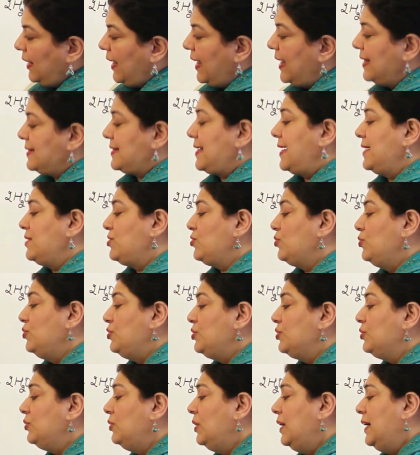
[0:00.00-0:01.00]
as I told
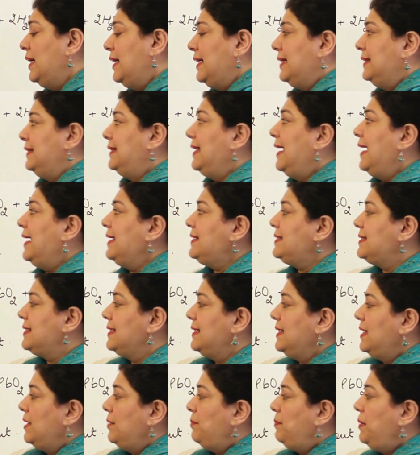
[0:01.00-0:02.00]
you, that
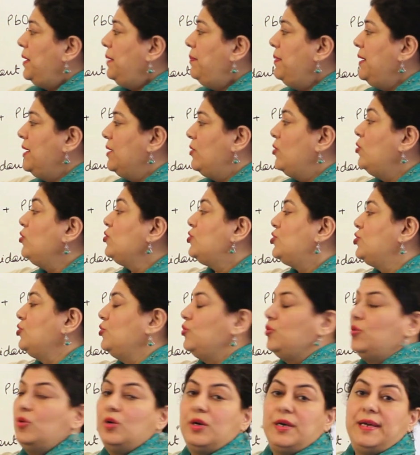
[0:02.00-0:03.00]

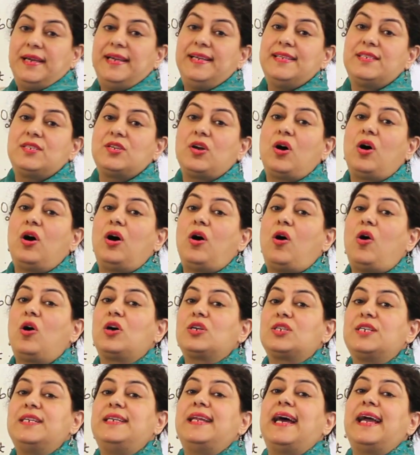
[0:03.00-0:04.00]
PbO2 is
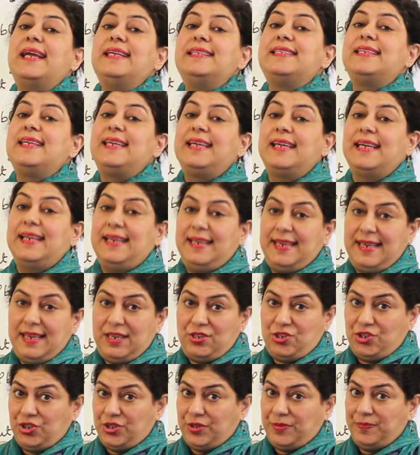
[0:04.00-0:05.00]
oxidizing in
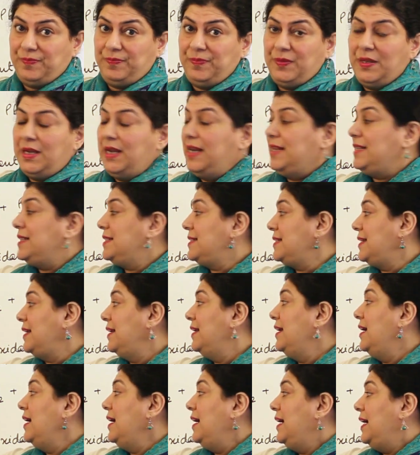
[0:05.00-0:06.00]
nature. It, is an,
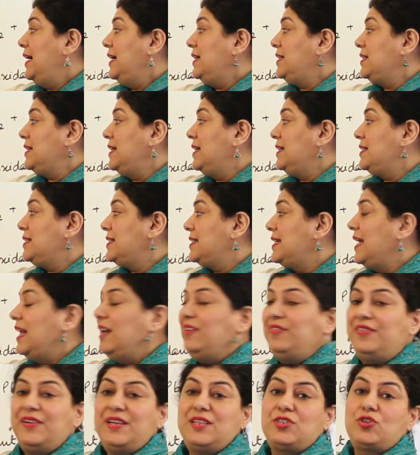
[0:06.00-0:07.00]
it
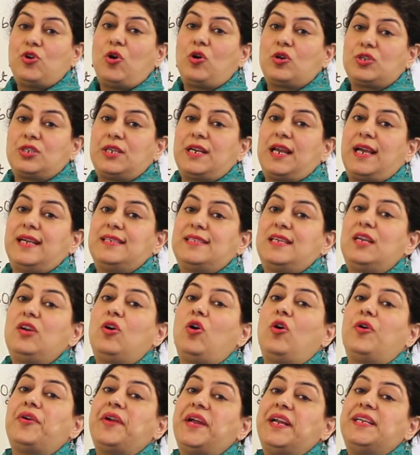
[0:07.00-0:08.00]
itself is oxidizing
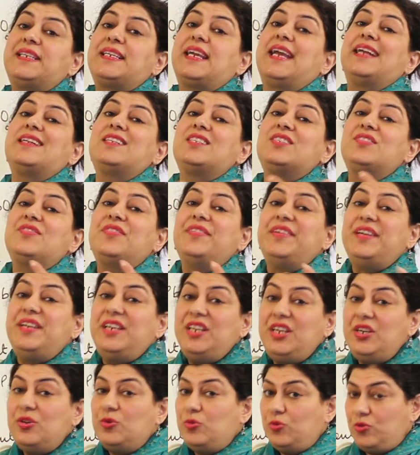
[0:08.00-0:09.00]
or it gets
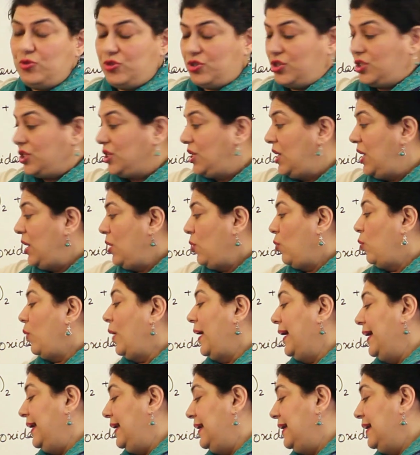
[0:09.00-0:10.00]
reduced
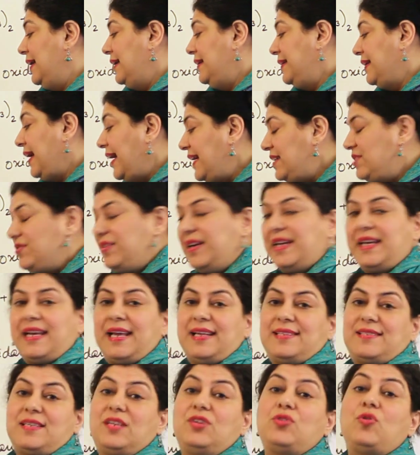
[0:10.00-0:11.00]
while nitric
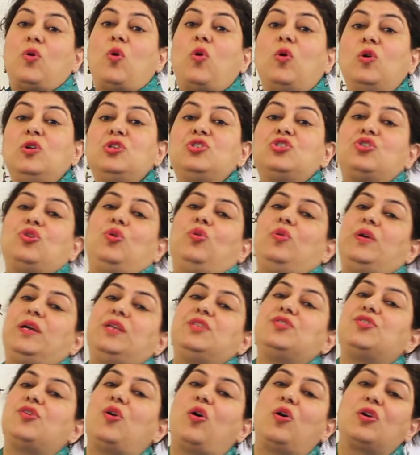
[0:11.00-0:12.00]
acid also
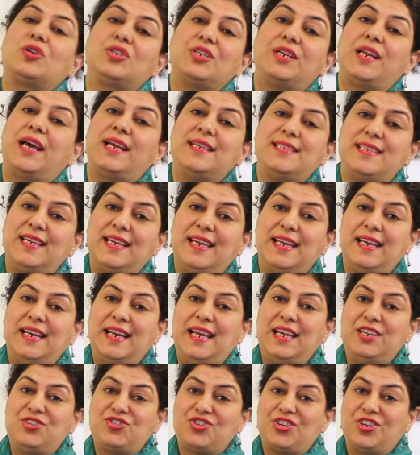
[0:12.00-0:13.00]
is oxidizing in
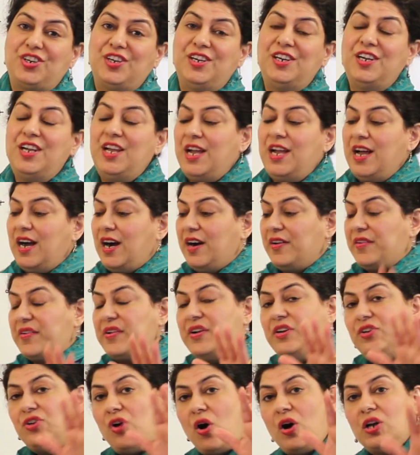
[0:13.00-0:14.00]
nature. A
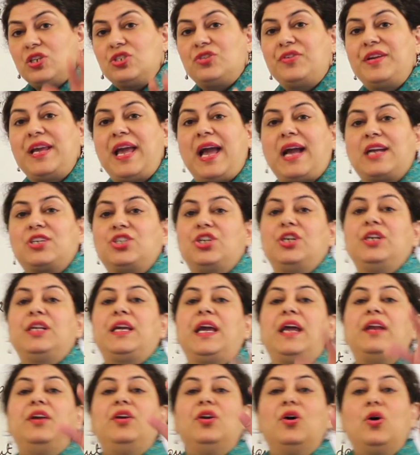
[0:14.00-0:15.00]
redox reaction
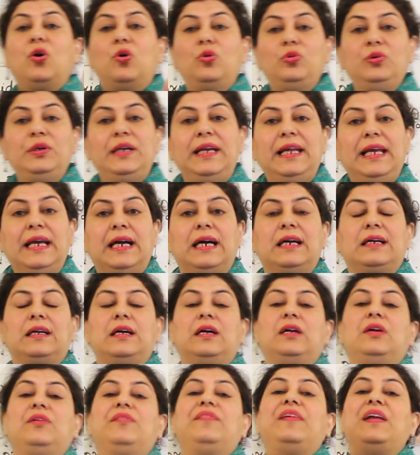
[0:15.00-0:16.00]
can only
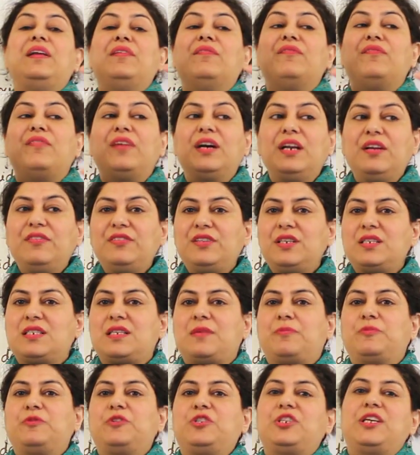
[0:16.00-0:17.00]
occur when one of the
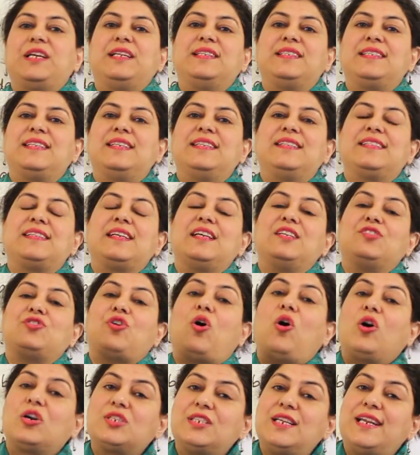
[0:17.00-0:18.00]
substances is
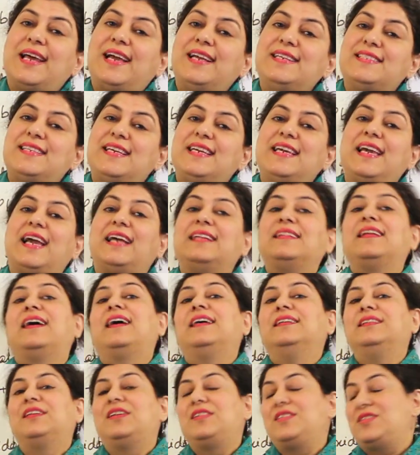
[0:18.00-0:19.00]
oxidizing and the
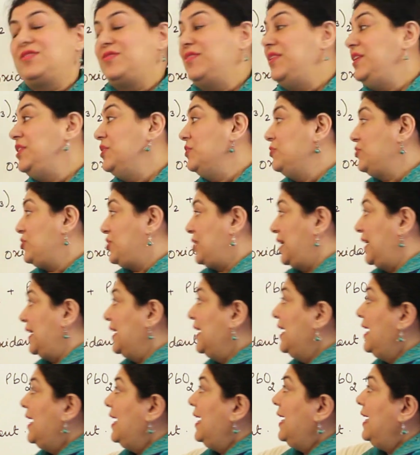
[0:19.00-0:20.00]
other is reducing.
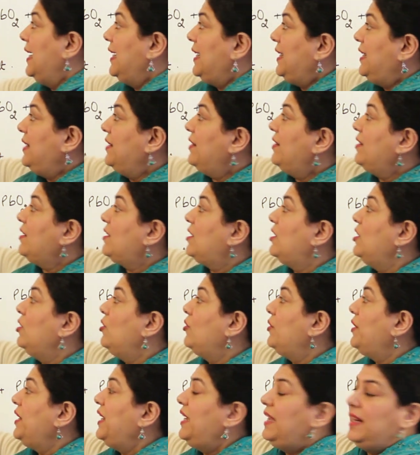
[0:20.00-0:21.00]
Here
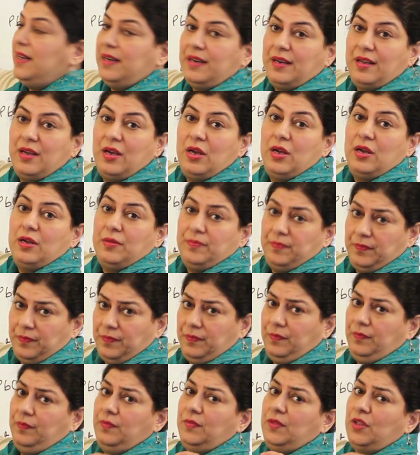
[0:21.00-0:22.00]
chlorine,
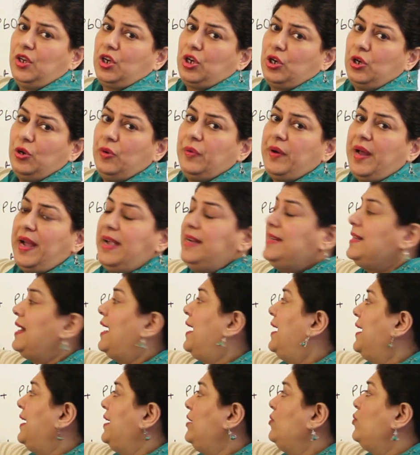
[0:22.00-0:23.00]
the chloride
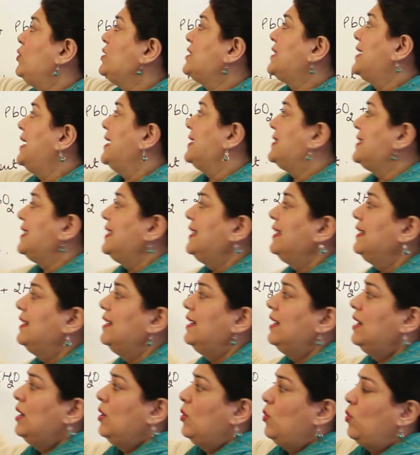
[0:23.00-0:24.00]
ion was getting,
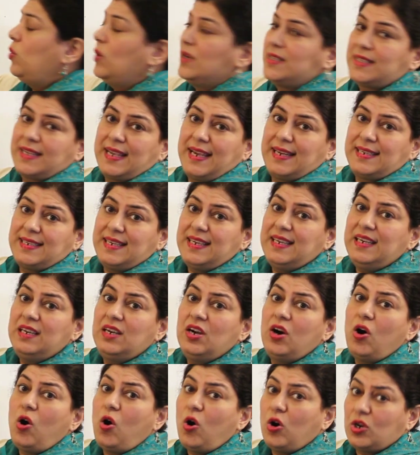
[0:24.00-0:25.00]
was getting
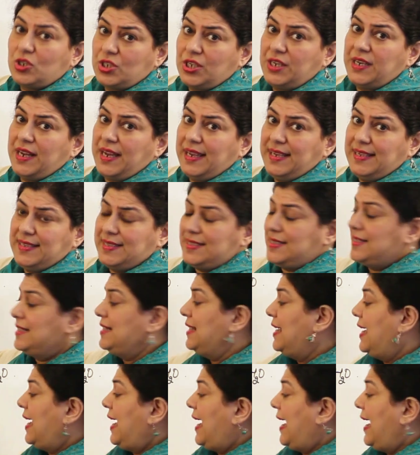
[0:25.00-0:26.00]
oxidized
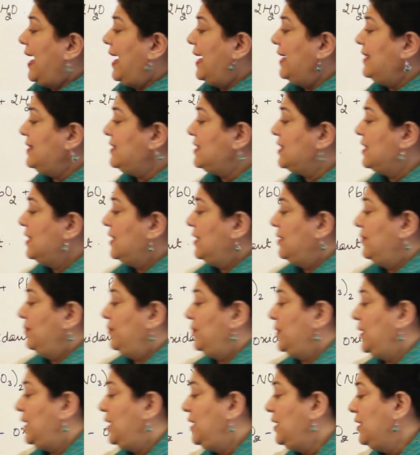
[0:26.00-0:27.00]
and
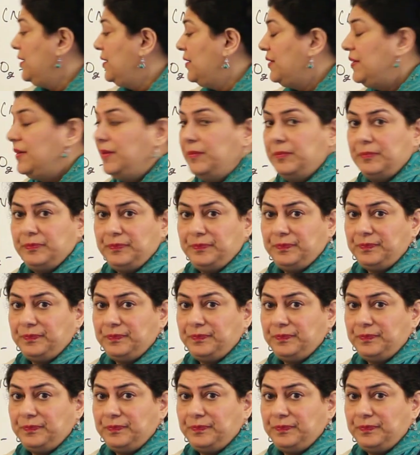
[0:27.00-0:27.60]
here